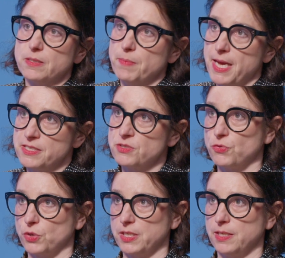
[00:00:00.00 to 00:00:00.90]
mass
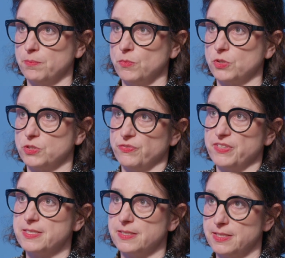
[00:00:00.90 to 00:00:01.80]
for him or to
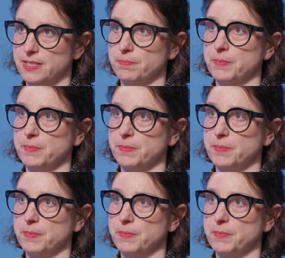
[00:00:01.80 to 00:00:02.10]
visit him